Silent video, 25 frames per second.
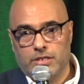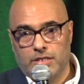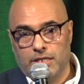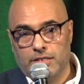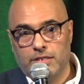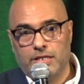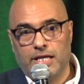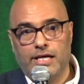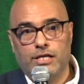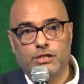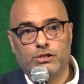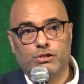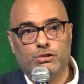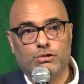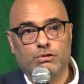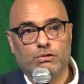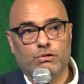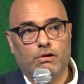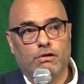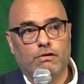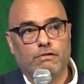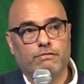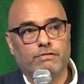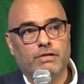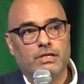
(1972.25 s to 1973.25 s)
and the issue
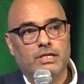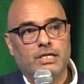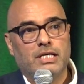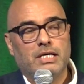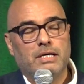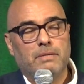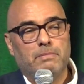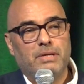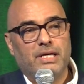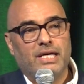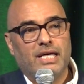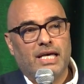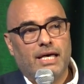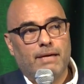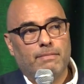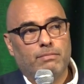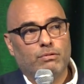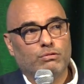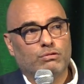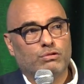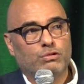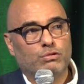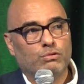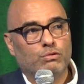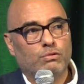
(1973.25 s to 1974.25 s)
of being able
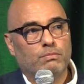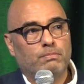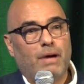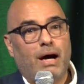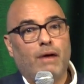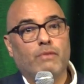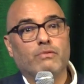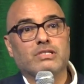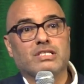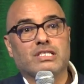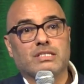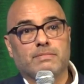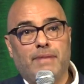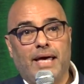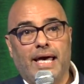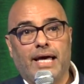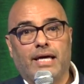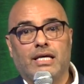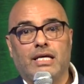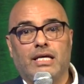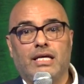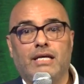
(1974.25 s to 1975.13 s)
to bounce back,